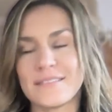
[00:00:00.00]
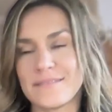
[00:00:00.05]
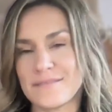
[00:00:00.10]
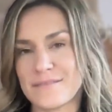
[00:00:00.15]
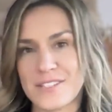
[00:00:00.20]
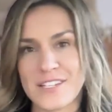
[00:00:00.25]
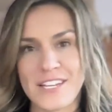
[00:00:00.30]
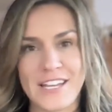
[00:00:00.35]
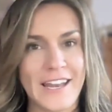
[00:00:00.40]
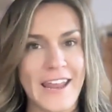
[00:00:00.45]

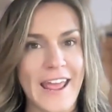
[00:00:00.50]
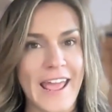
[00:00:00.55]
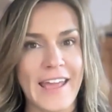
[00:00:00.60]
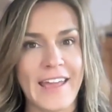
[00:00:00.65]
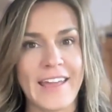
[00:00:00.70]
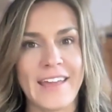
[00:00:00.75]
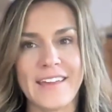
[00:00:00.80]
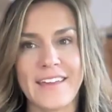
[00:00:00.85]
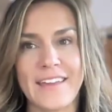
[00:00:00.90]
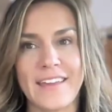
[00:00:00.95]

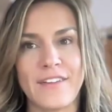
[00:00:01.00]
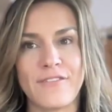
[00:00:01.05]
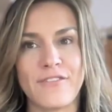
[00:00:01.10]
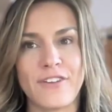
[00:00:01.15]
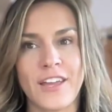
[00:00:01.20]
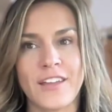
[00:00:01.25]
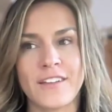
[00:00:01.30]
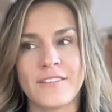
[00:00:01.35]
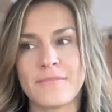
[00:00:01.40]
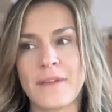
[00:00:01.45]
Today,
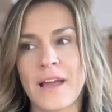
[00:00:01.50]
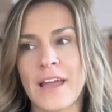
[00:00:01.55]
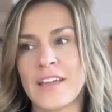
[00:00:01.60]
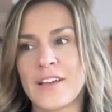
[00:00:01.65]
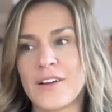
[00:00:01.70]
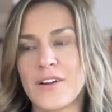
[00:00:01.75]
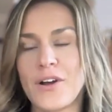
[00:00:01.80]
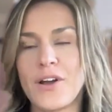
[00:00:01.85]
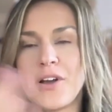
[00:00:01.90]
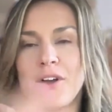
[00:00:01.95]
even my
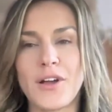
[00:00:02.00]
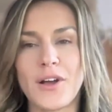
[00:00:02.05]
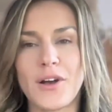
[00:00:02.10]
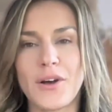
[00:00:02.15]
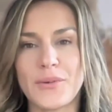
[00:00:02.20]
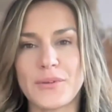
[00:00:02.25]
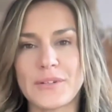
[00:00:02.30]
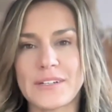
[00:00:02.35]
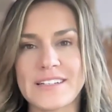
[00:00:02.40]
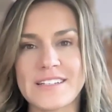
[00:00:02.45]

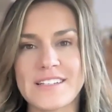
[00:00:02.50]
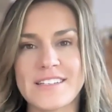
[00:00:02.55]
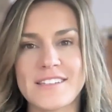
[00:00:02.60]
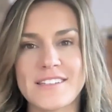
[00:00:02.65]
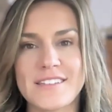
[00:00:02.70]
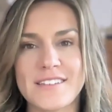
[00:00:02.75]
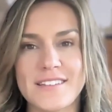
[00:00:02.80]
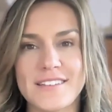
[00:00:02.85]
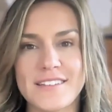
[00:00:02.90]
oldest